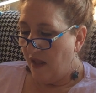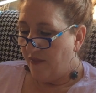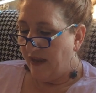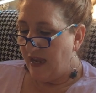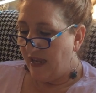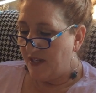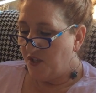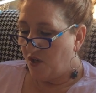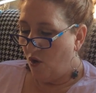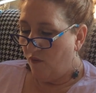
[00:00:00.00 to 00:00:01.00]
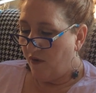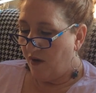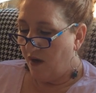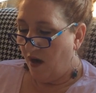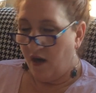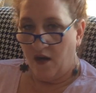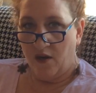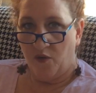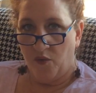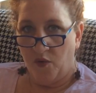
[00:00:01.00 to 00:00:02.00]
They kind of took over our
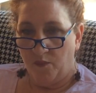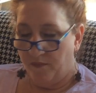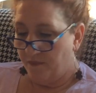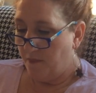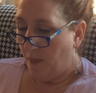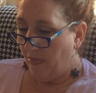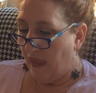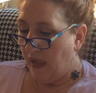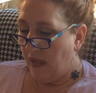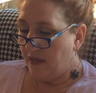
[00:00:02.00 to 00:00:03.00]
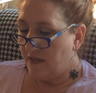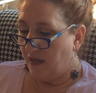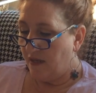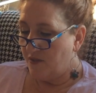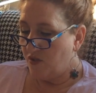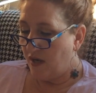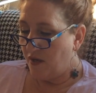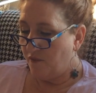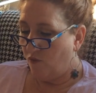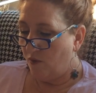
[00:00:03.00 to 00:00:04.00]
group and
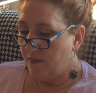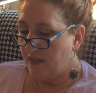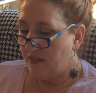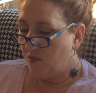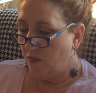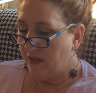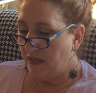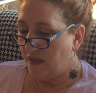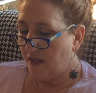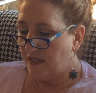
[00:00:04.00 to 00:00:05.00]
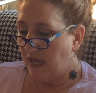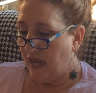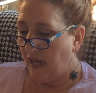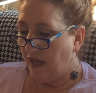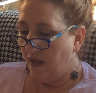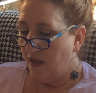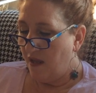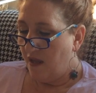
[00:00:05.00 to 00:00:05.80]
transformed it into what it is today.